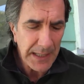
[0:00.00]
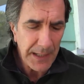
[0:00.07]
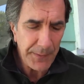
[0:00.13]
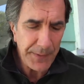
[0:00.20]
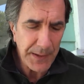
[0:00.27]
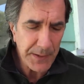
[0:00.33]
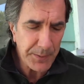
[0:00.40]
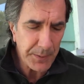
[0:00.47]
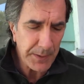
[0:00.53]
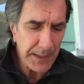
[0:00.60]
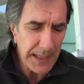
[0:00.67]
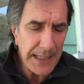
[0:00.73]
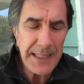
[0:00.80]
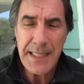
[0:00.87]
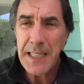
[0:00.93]
If he's
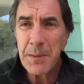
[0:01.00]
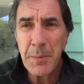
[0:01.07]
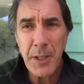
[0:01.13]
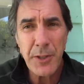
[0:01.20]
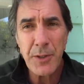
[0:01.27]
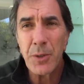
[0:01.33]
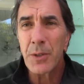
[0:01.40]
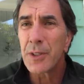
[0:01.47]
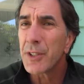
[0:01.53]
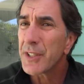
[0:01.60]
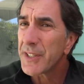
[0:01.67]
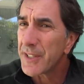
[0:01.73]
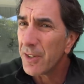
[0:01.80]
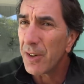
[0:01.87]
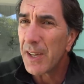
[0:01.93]
18 months old, you
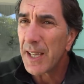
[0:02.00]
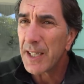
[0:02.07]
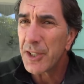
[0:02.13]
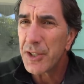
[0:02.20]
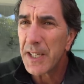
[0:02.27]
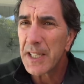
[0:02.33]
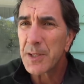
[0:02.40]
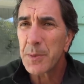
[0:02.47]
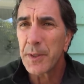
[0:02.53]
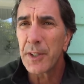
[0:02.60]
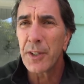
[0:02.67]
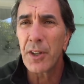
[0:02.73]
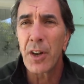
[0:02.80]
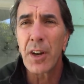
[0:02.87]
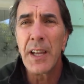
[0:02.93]
still got a chance with
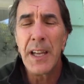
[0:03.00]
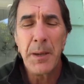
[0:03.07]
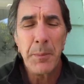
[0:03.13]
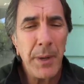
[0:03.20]
the dog.